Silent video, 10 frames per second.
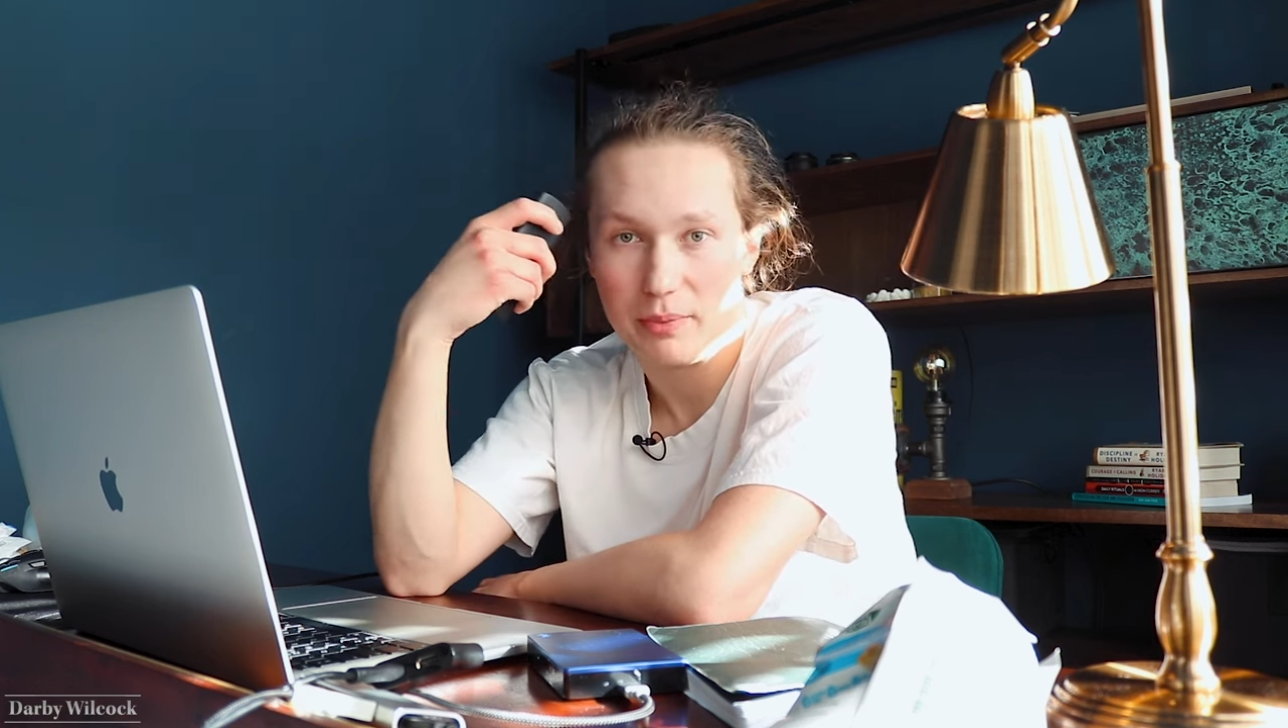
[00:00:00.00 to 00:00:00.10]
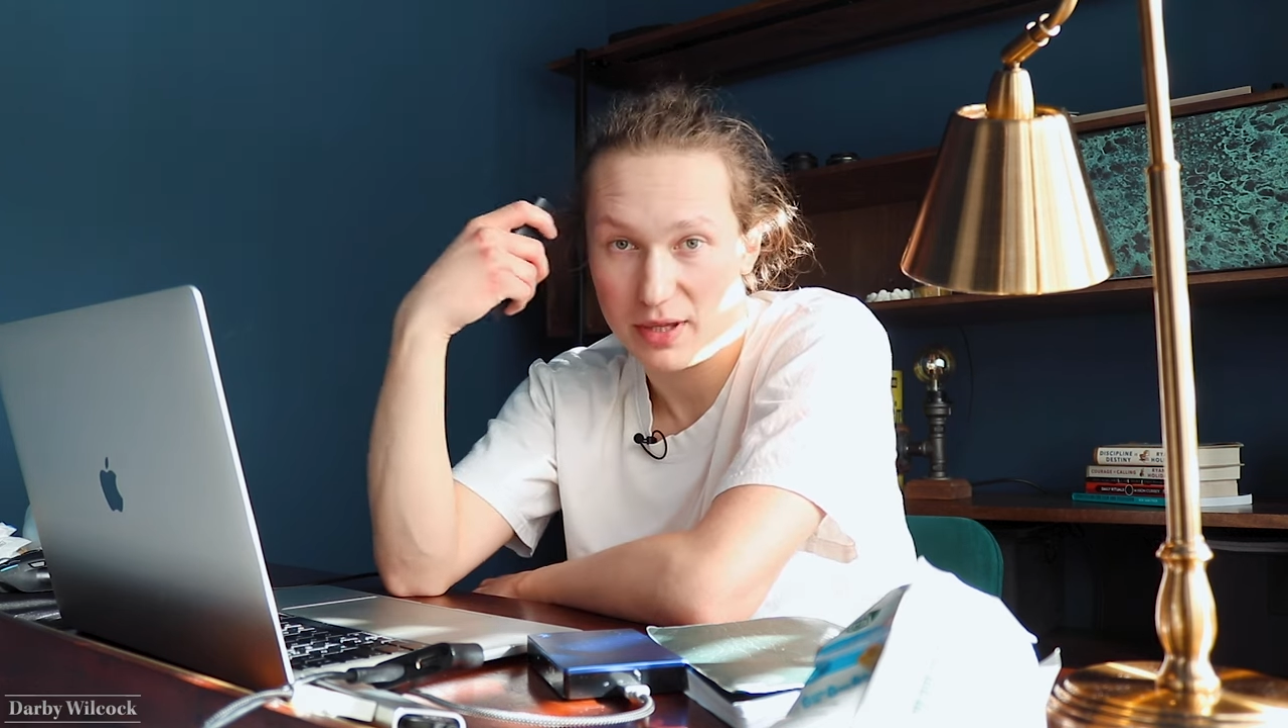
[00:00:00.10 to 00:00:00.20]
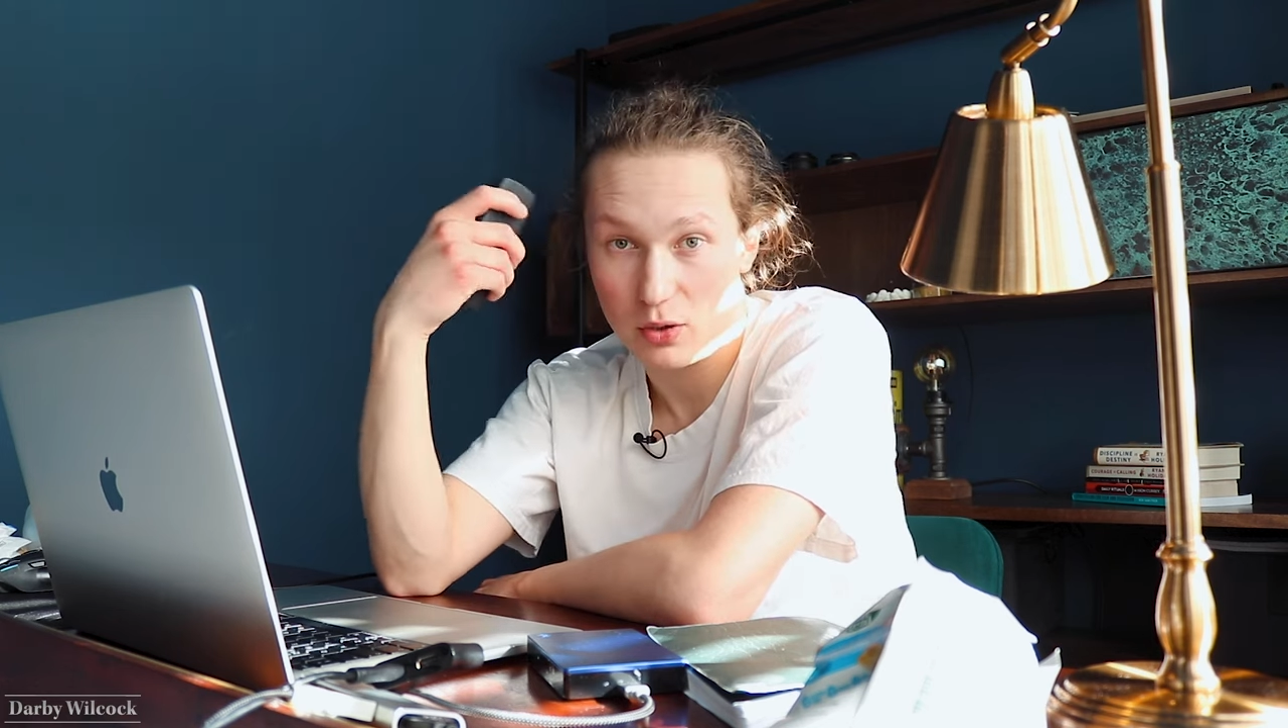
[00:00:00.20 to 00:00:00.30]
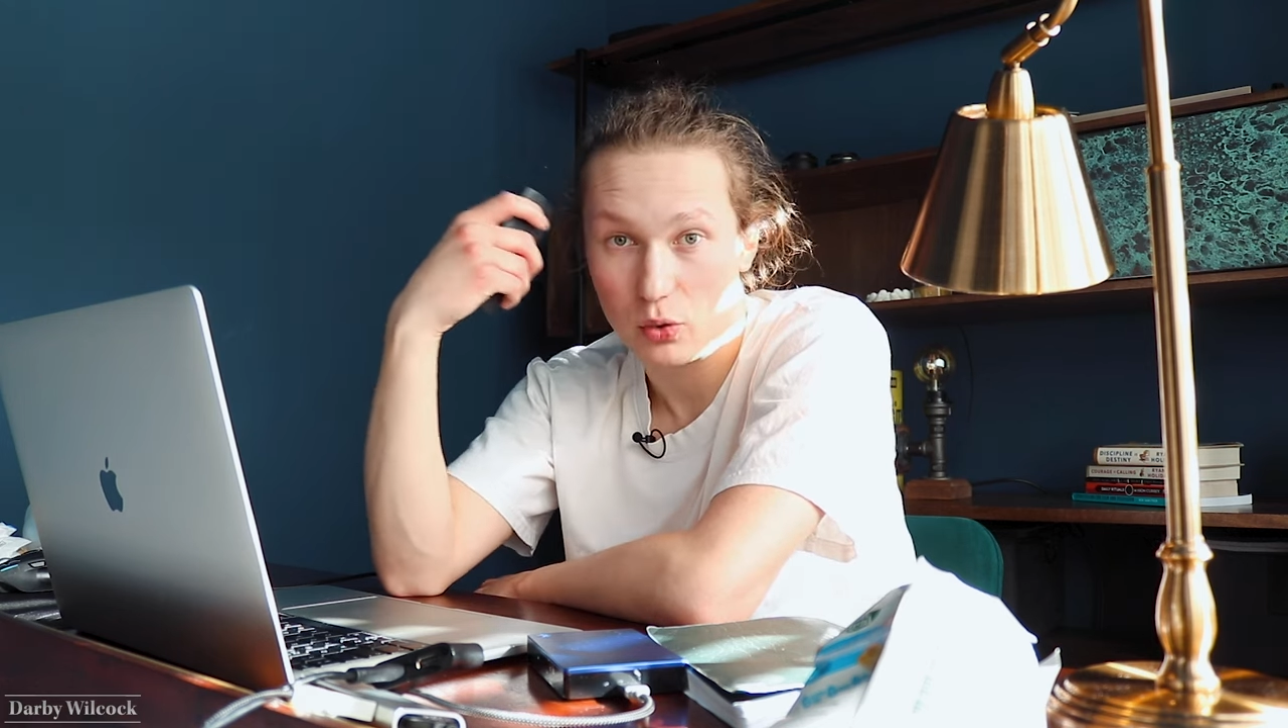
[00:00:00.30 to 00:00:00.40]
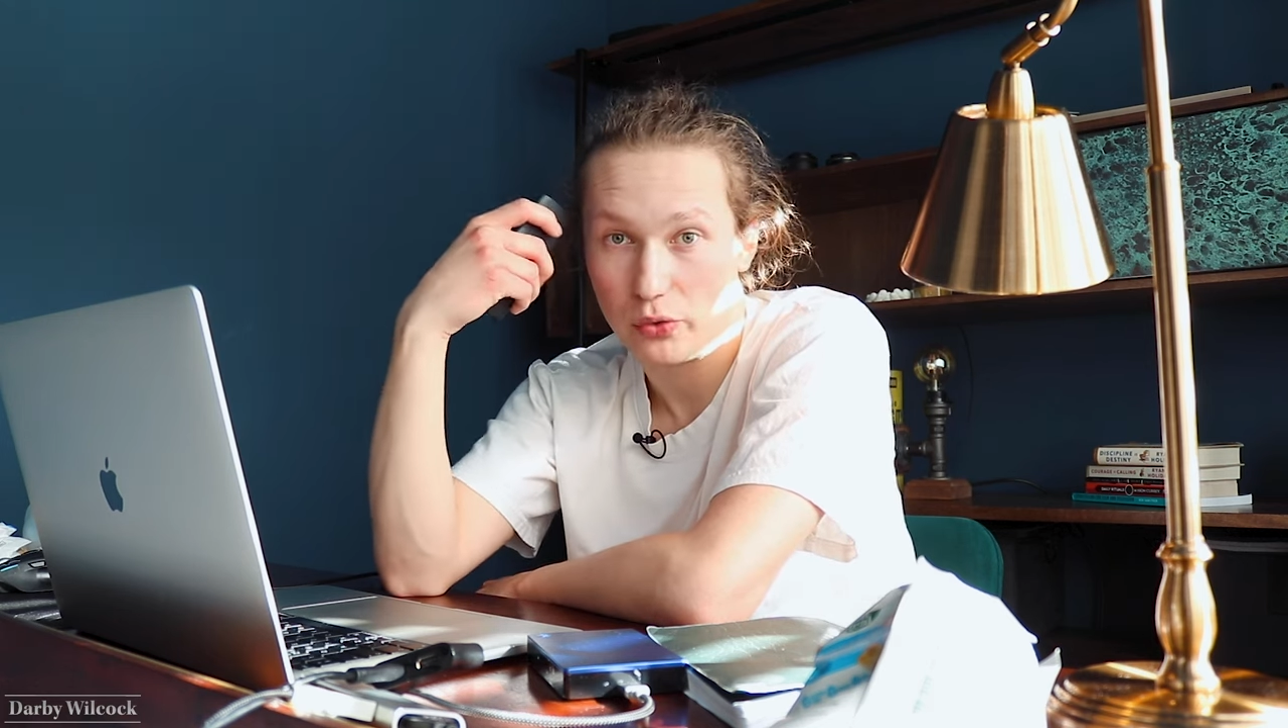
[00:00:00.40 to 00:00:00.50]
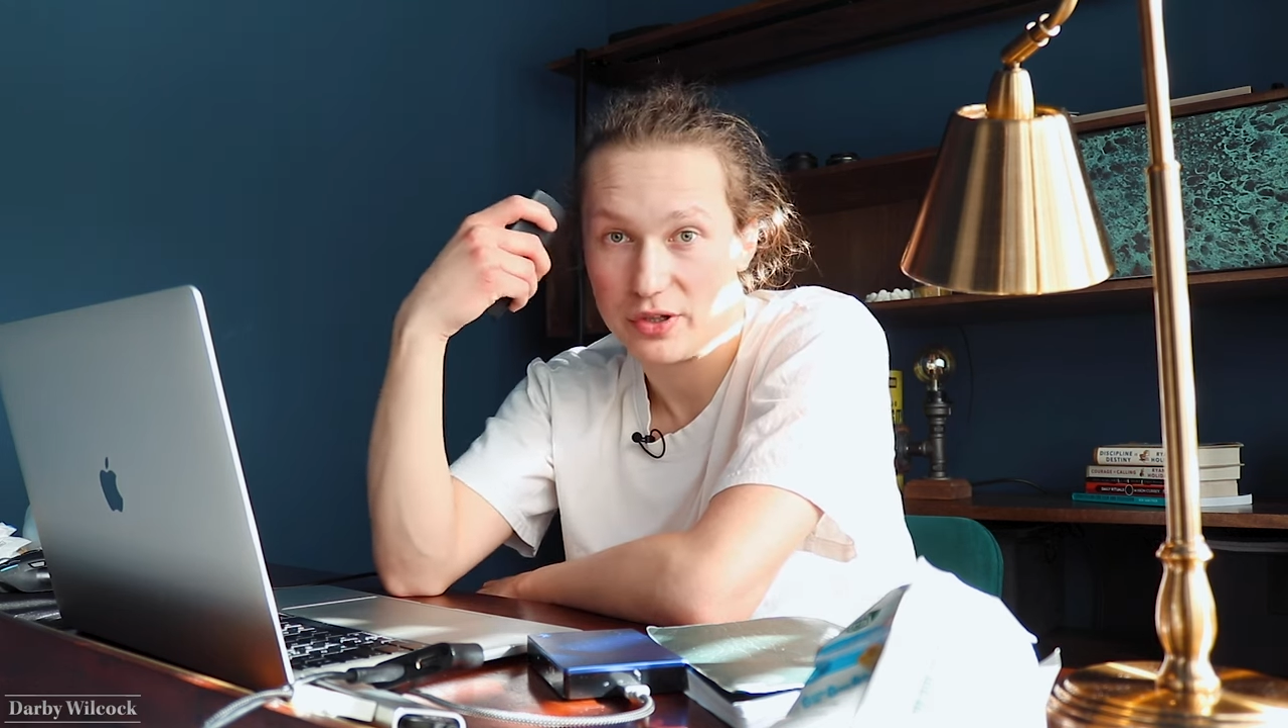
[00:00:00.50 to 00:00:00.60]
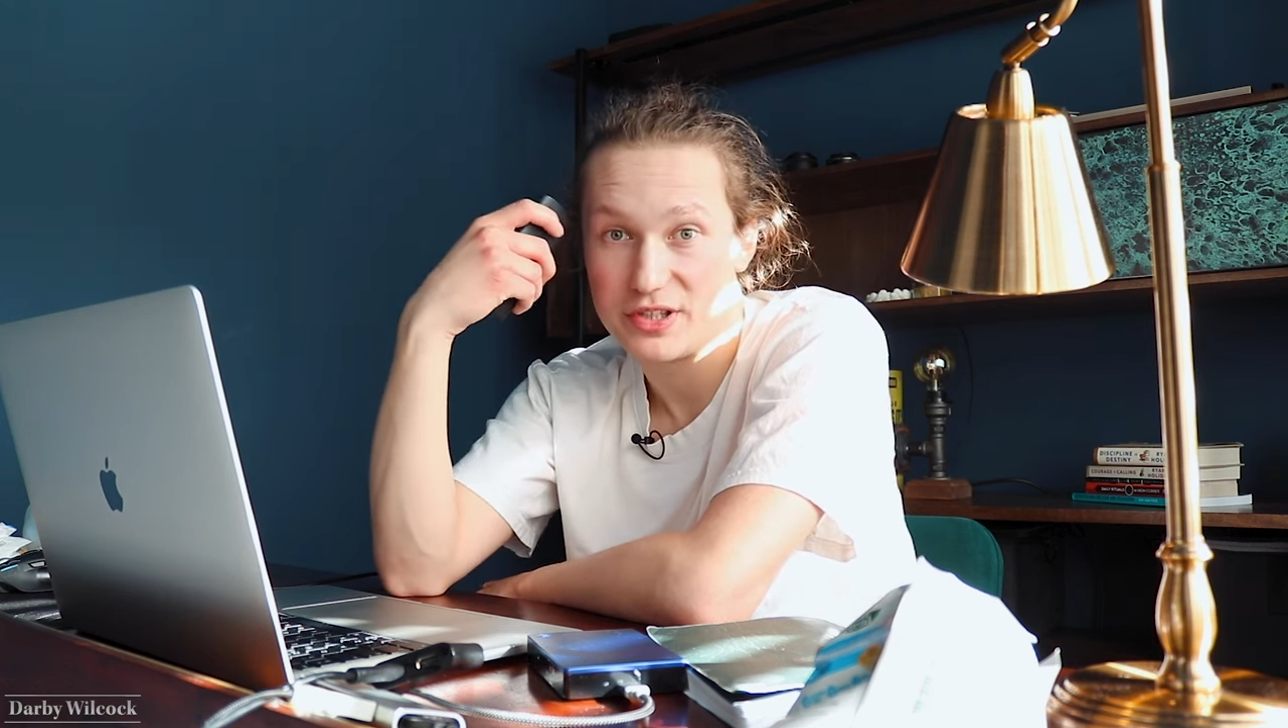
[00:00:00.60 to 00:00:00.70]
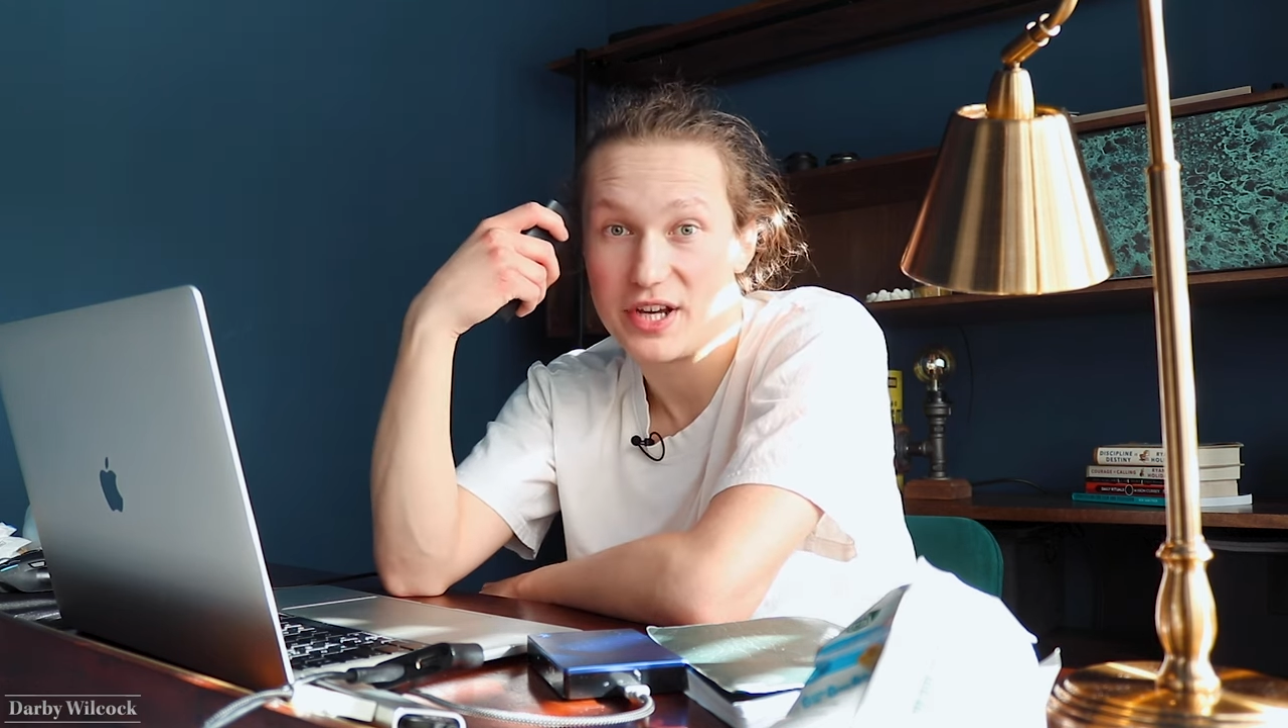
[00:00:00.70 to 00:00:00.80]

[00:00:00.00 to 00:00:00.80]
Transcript: me all the